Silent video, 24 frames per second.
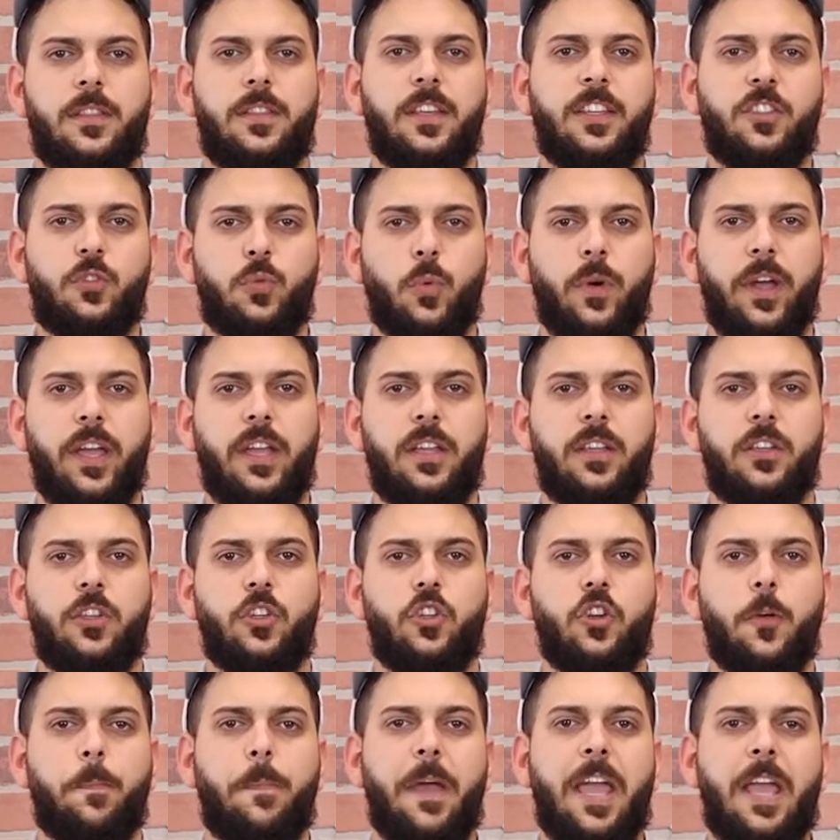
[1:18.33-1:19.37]
This way,
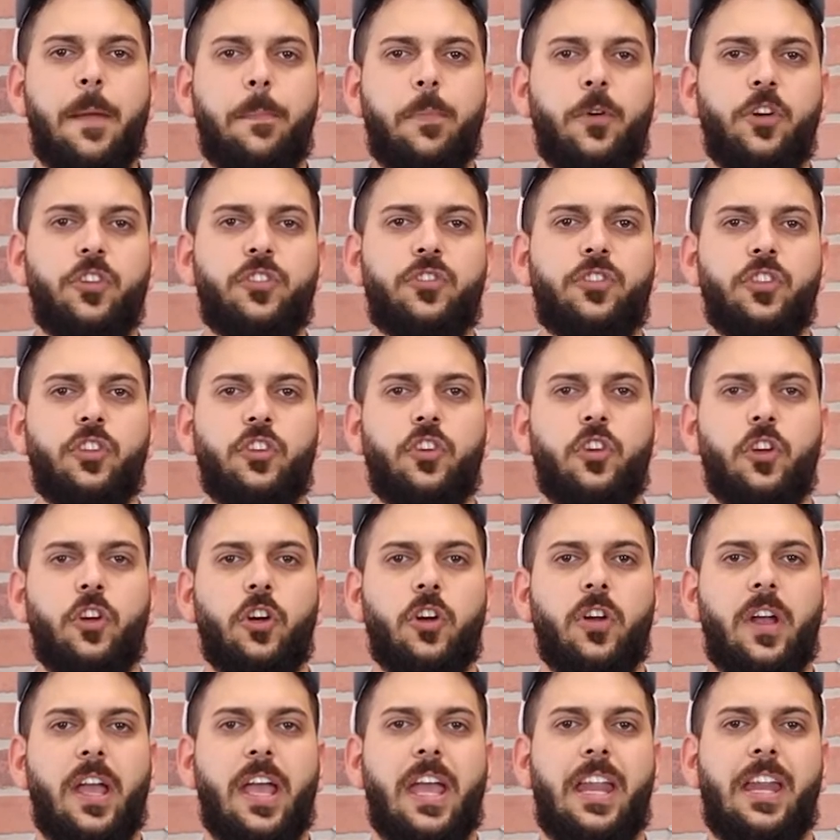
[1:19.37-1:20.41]
your paper is
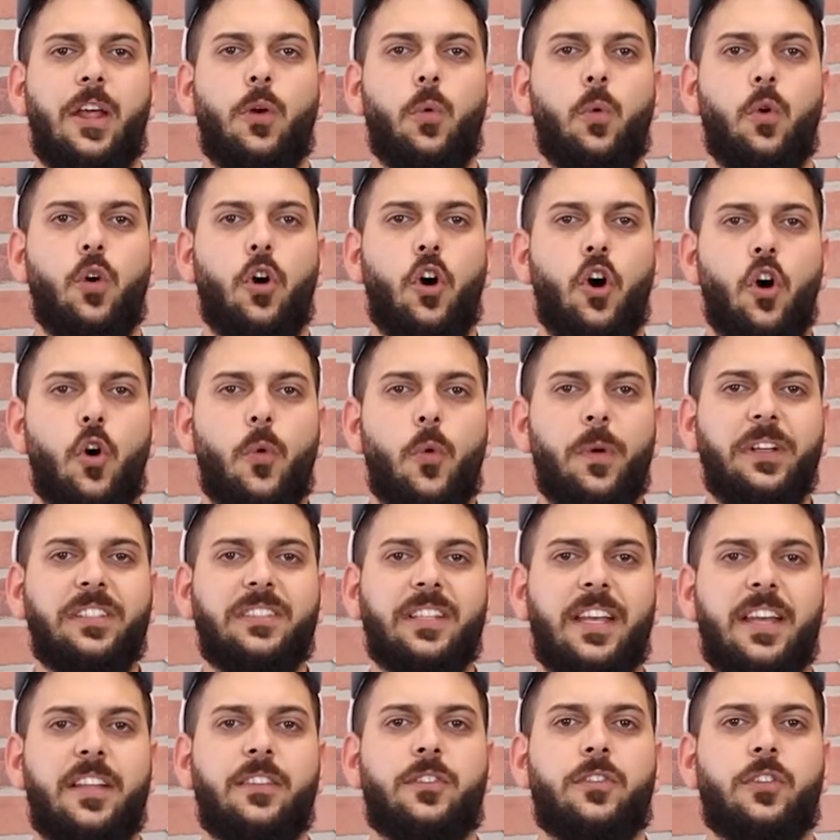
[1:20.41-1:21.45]
secure and it will always
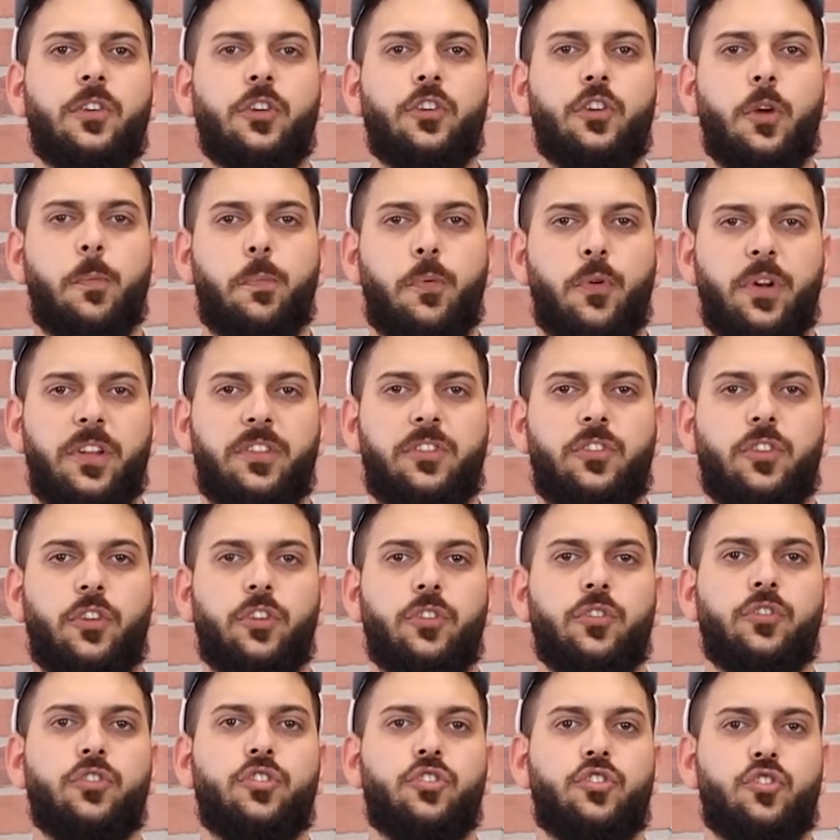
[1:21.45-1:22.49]
enter your
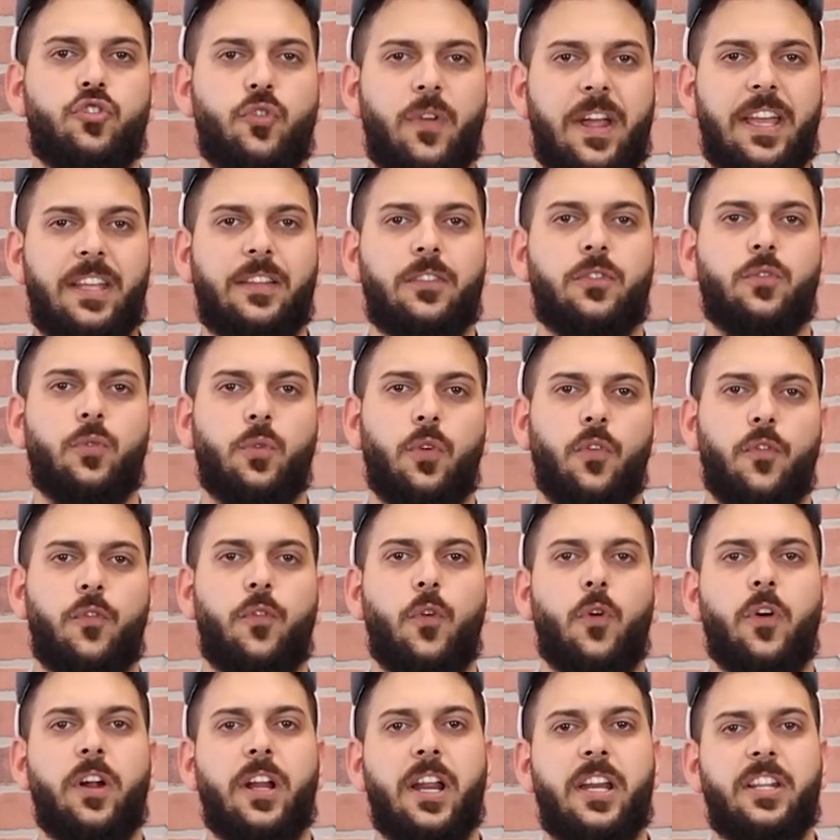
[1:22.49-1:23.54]
printer straight to
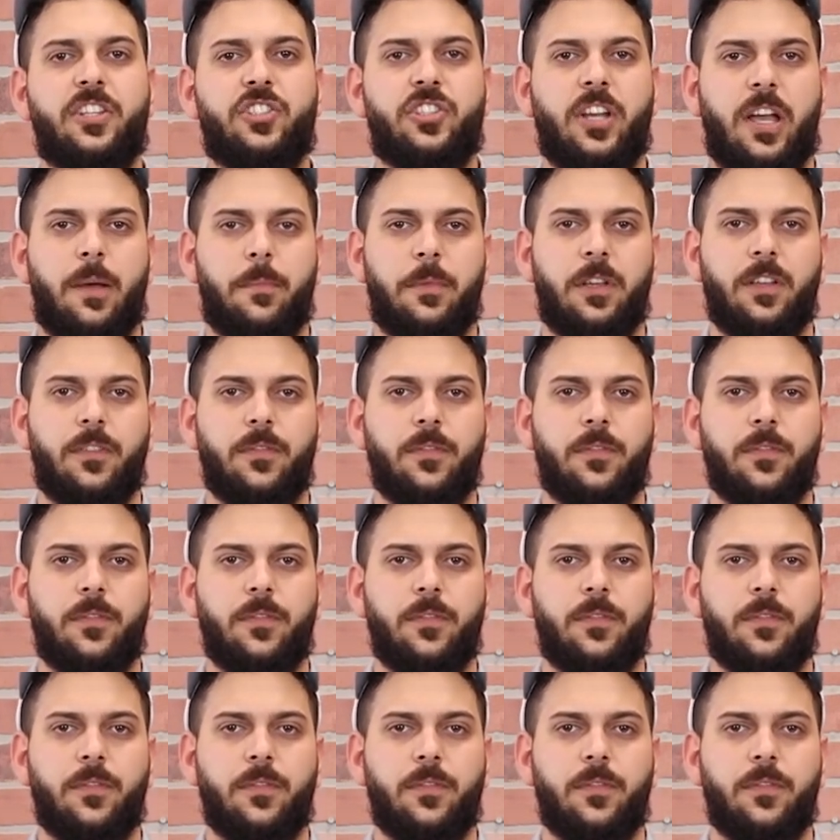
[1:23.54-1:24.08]
avoid any jamming.